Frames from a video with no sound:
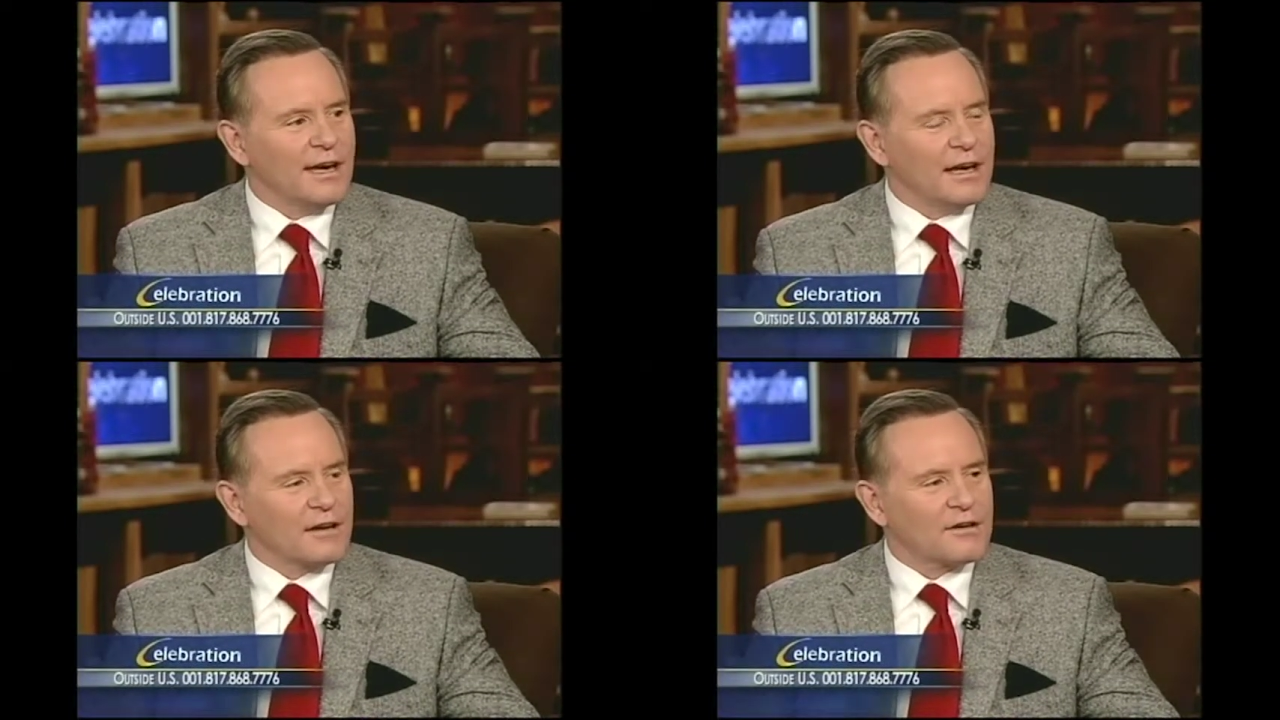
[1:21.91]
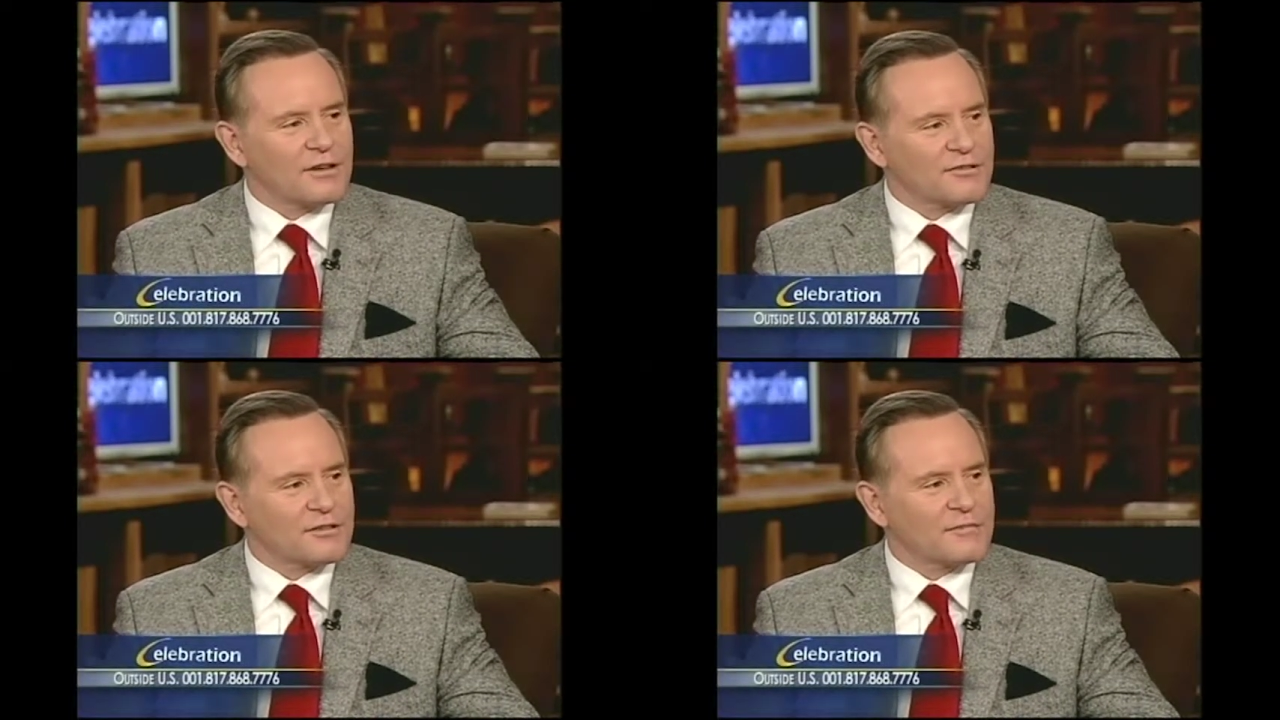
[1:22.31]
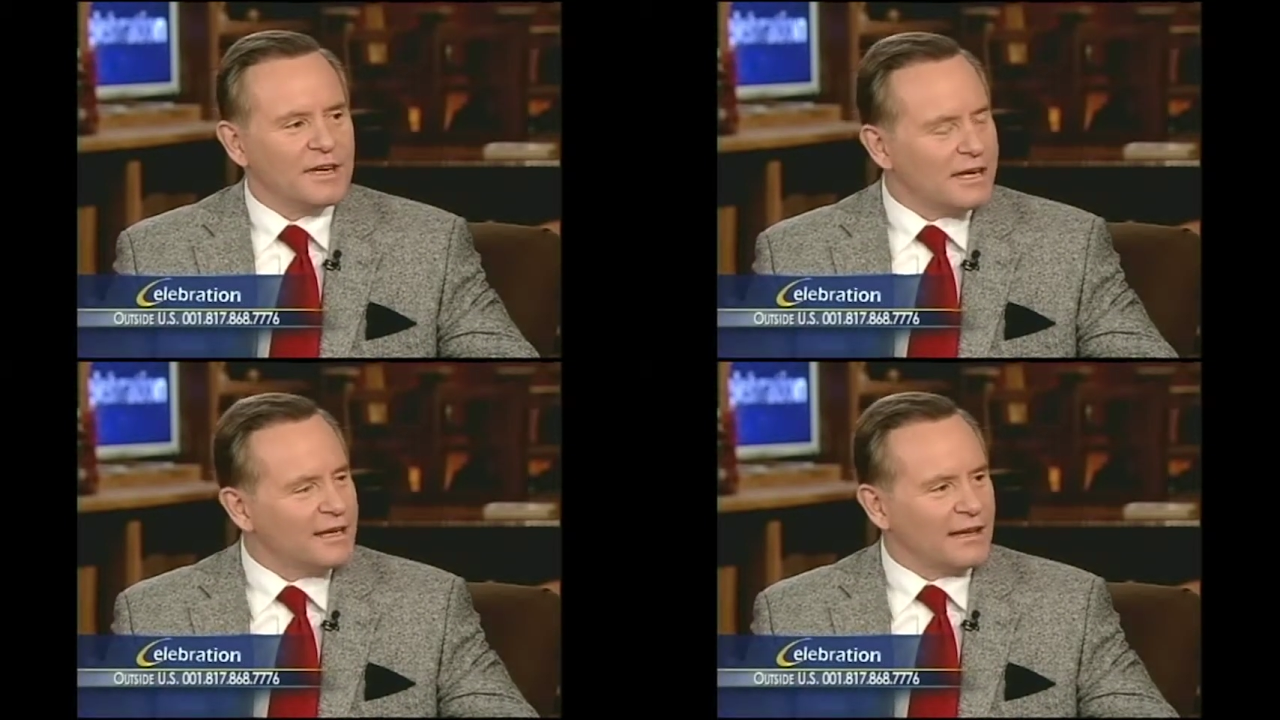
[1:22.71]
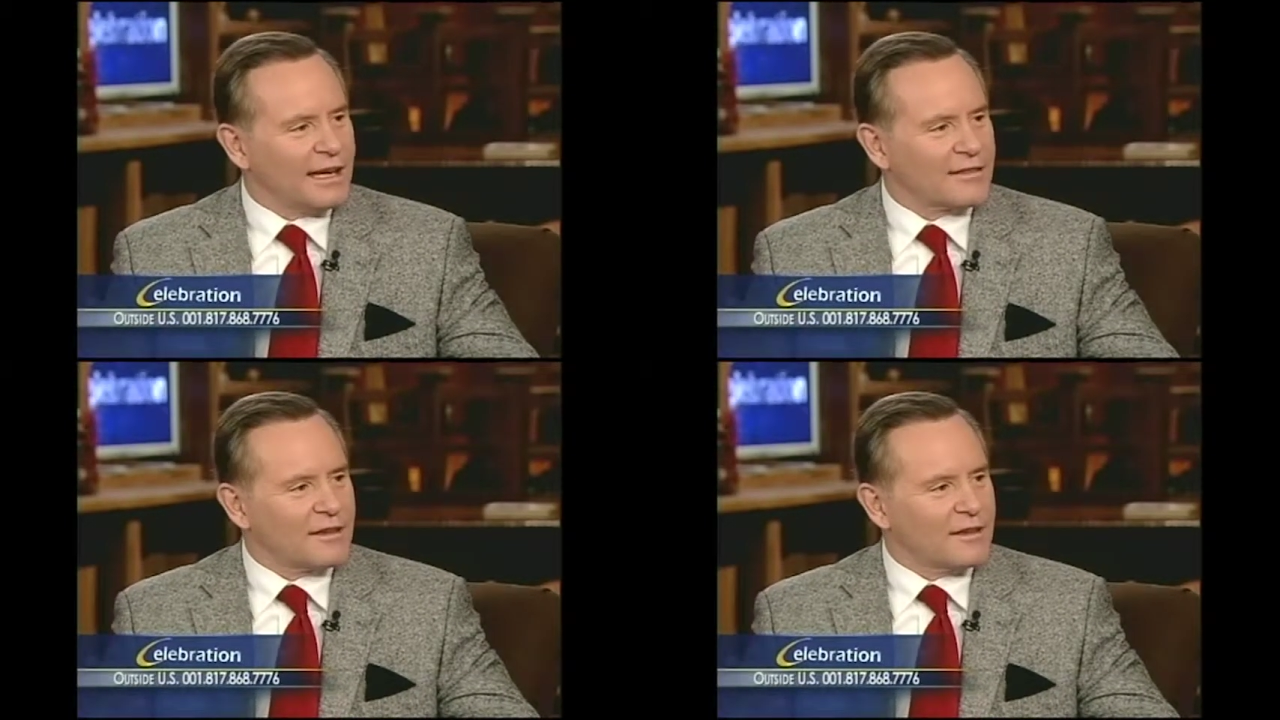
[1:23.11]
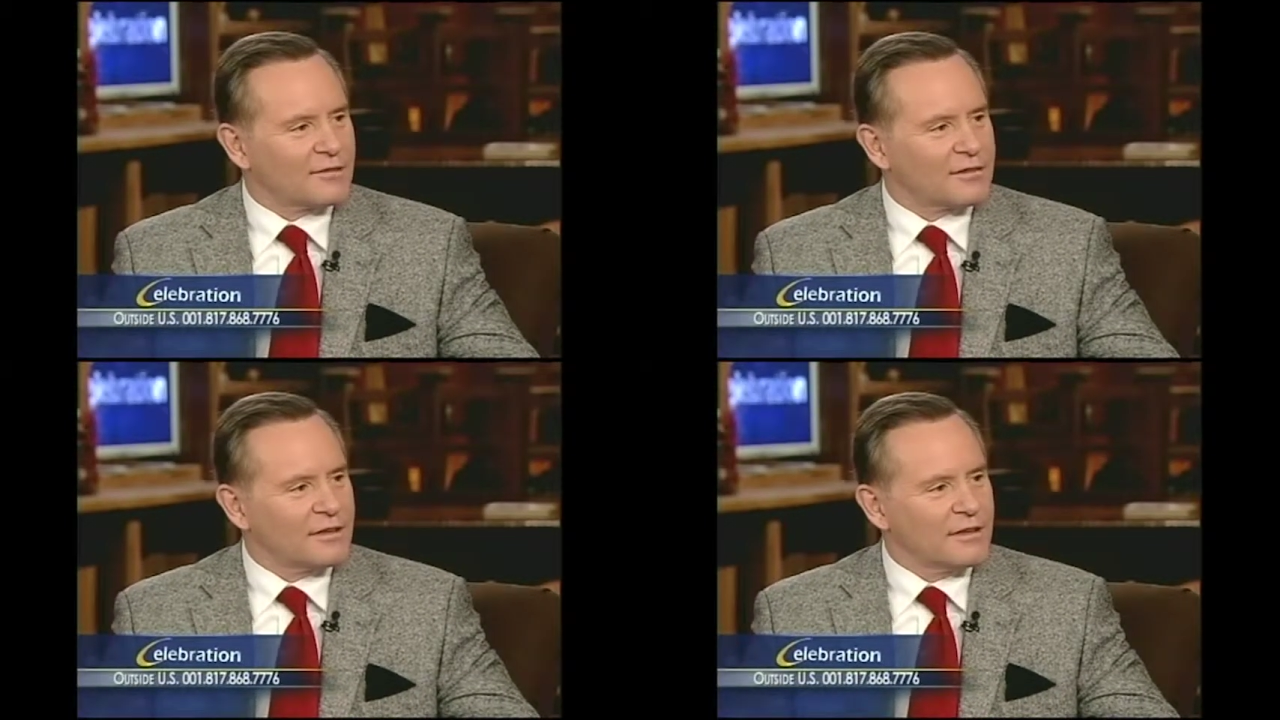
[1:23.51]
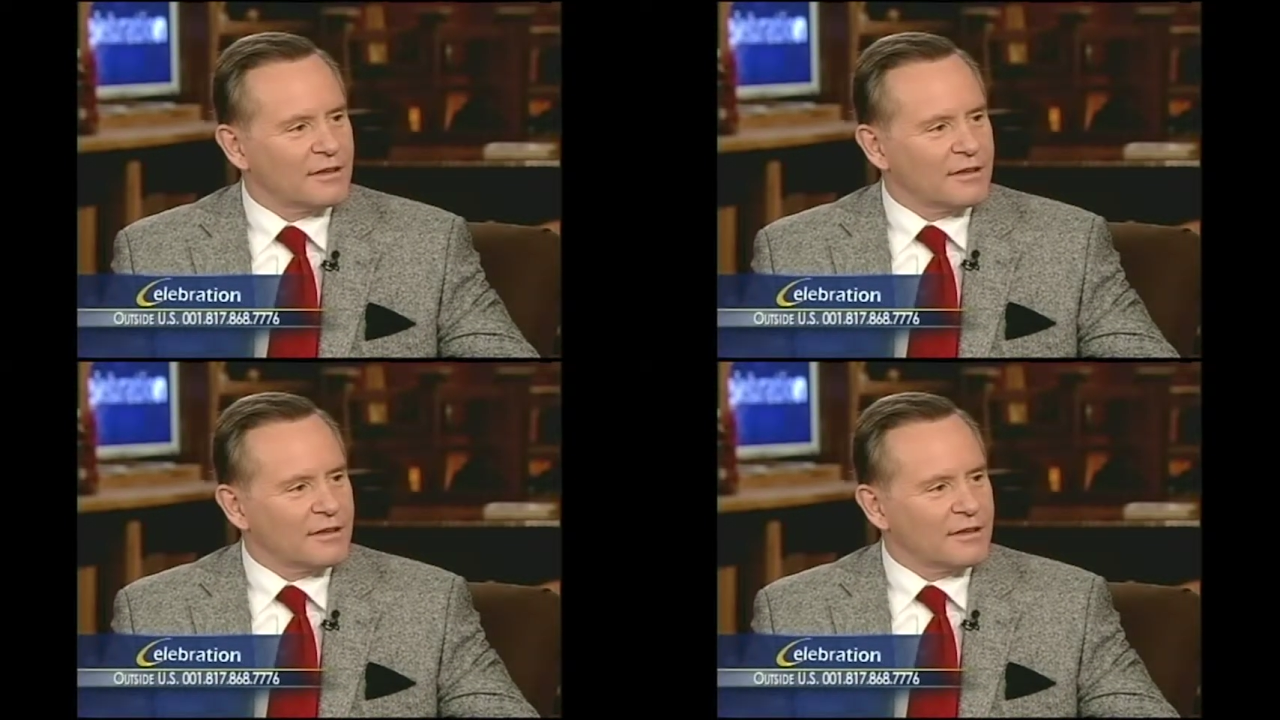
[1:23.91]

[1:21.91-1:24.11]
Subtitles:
at a Christian meeting like this?